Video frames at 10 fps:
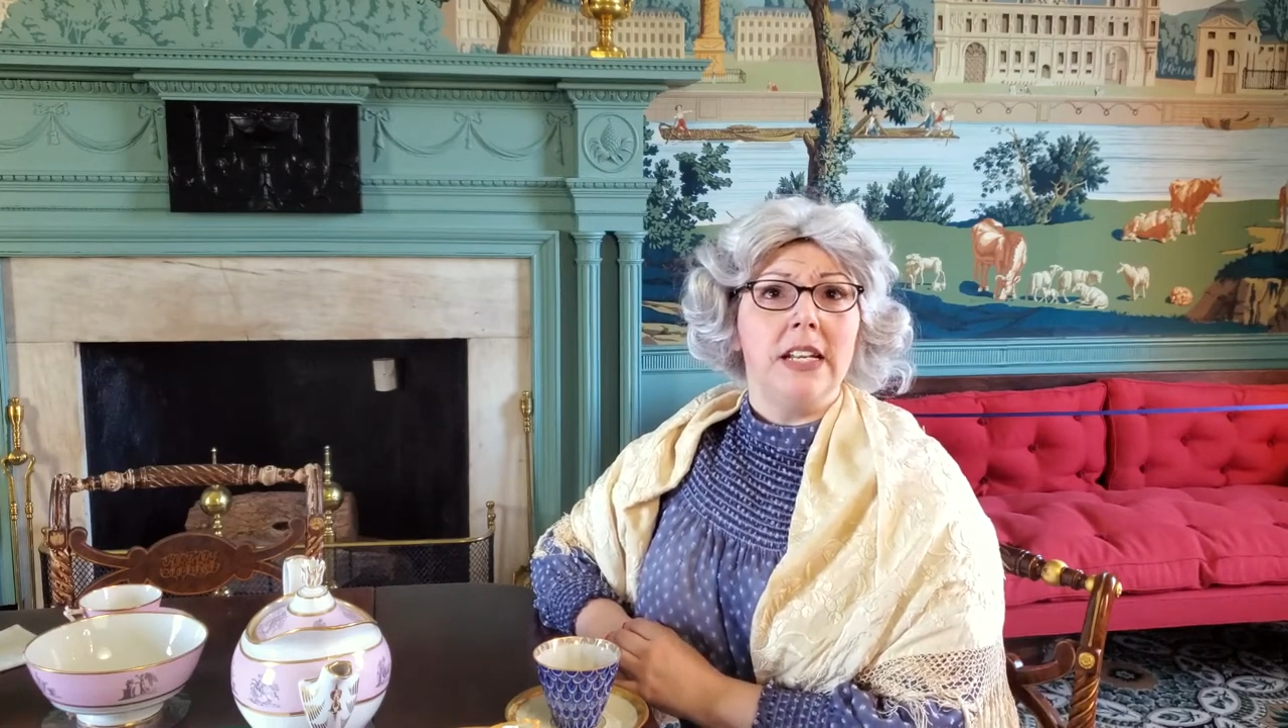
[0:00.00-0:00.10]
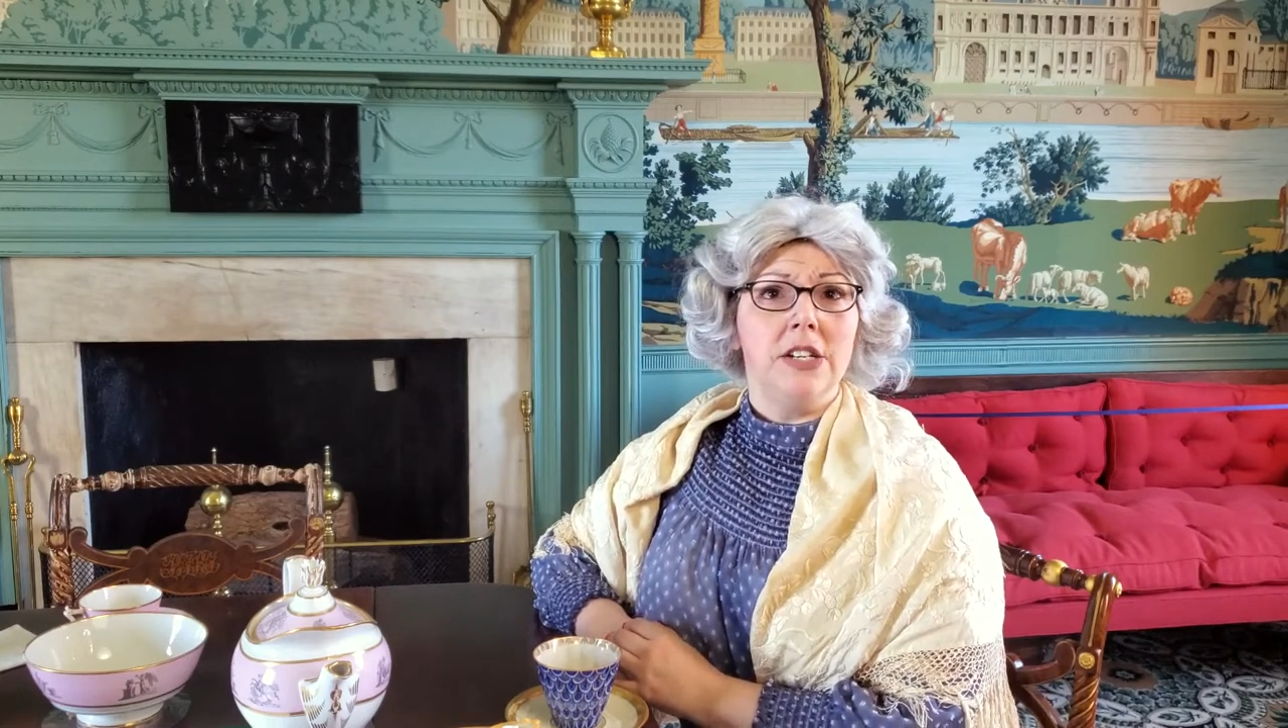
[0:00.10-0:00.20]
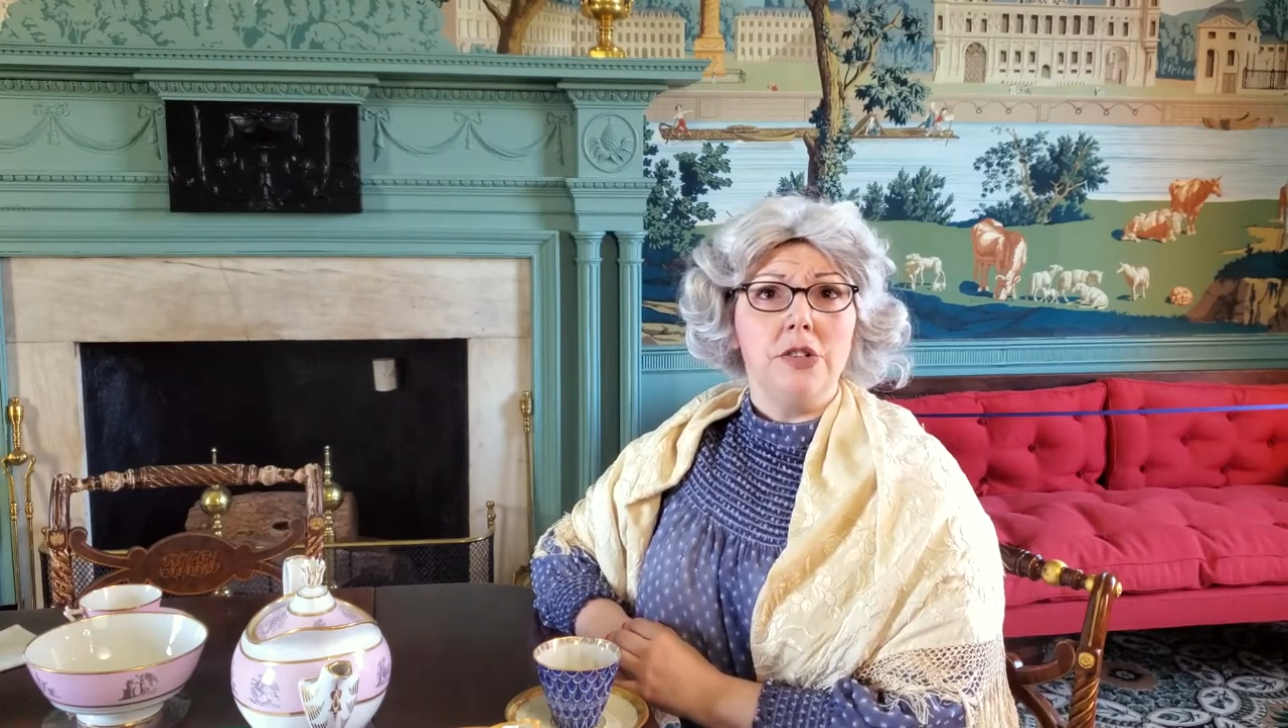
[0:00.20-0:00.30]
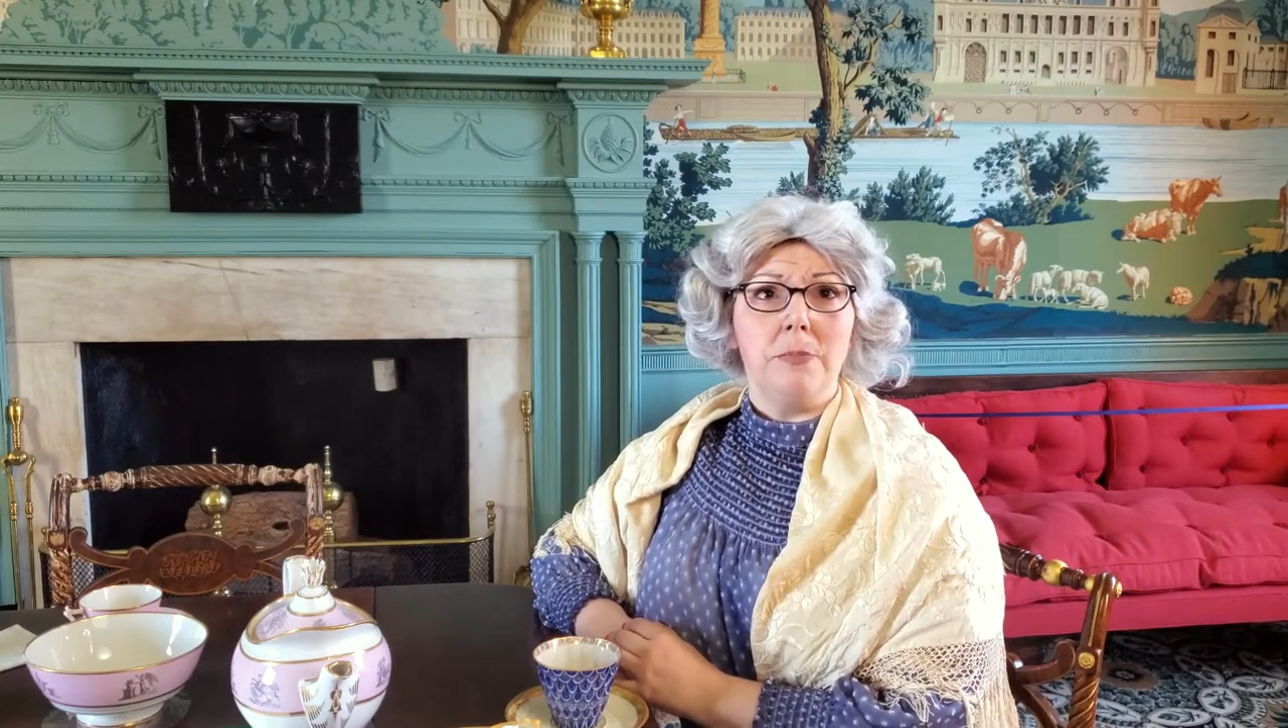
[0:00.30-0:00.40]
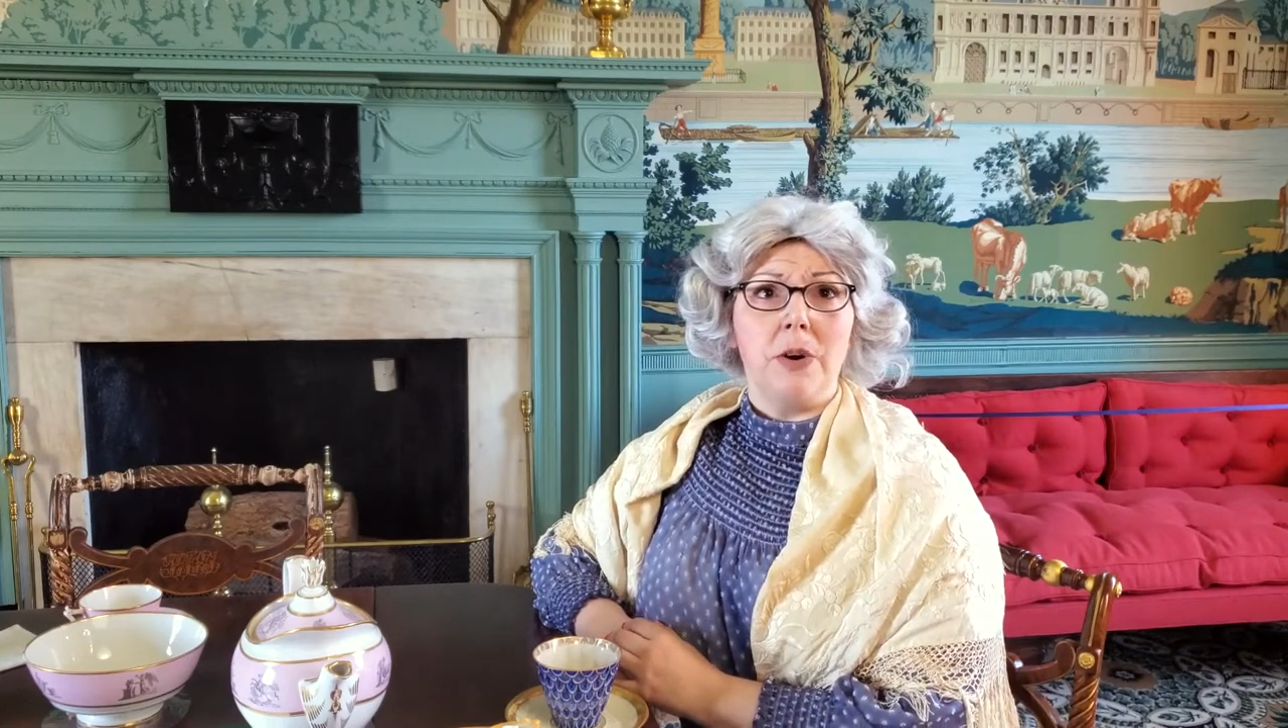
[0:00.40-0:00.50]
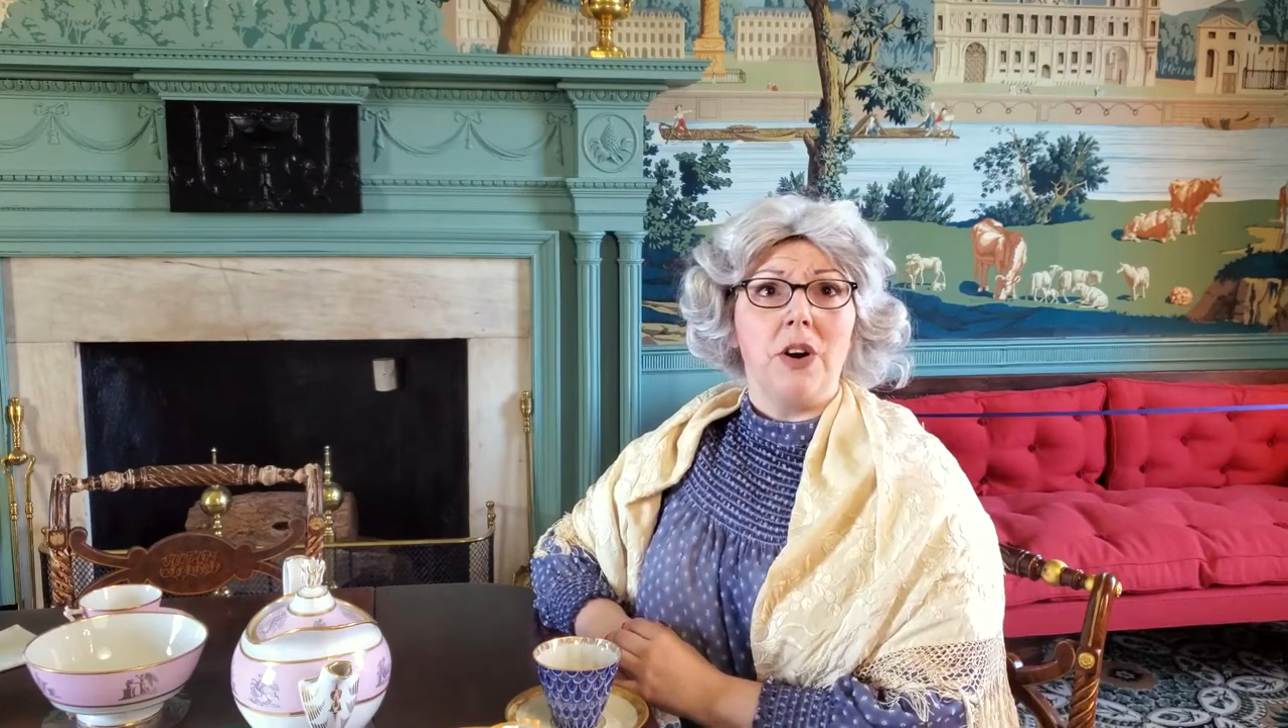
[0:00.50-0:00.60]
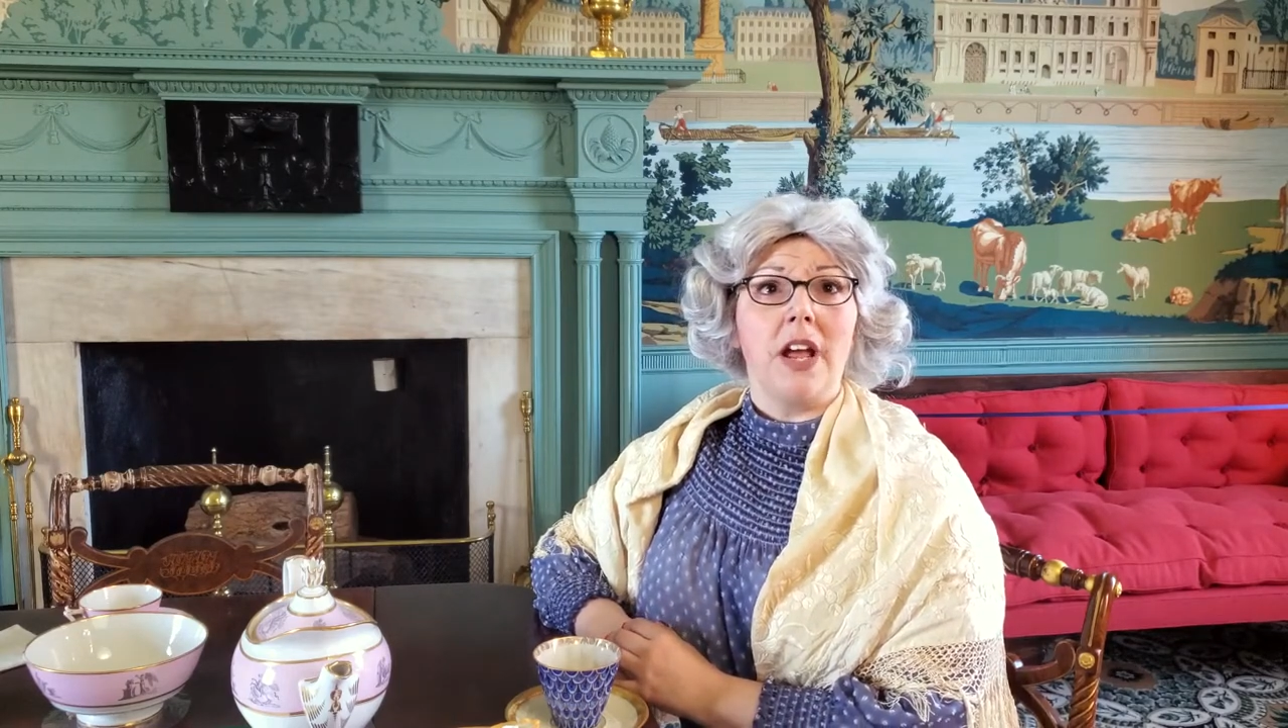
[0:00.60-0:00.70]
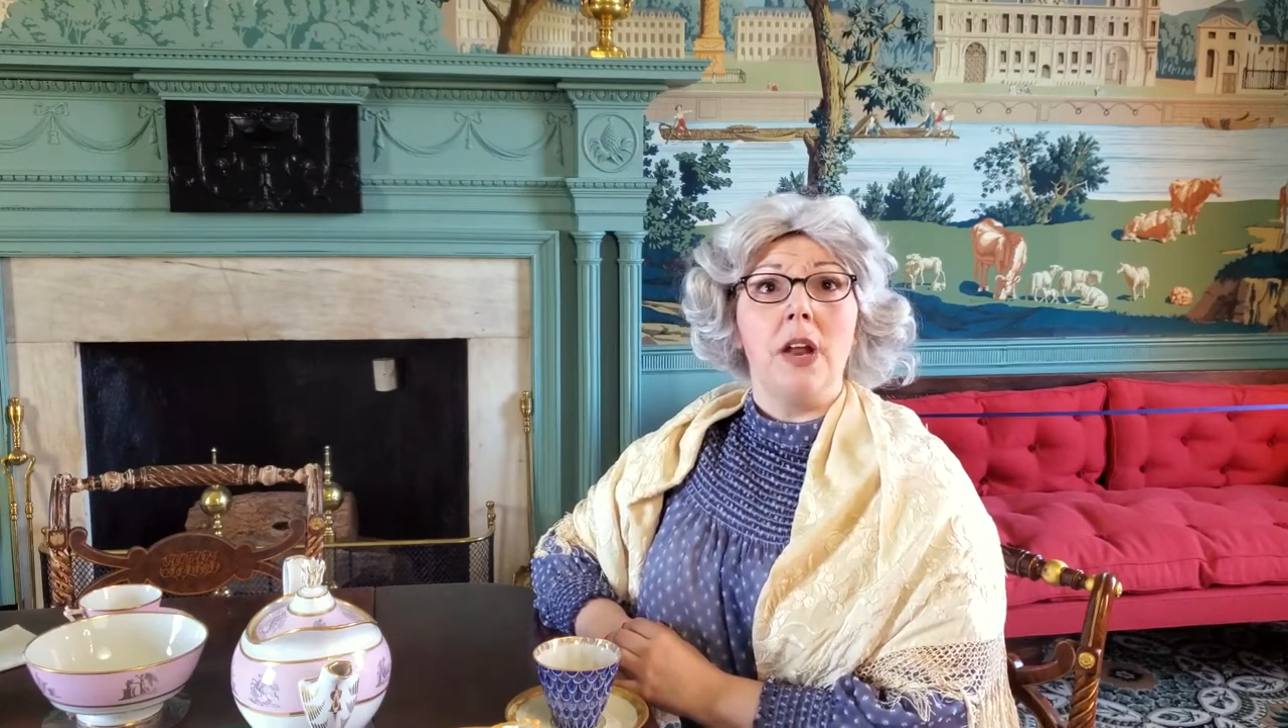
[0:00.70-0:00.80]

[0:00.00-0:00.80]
Lynchburg,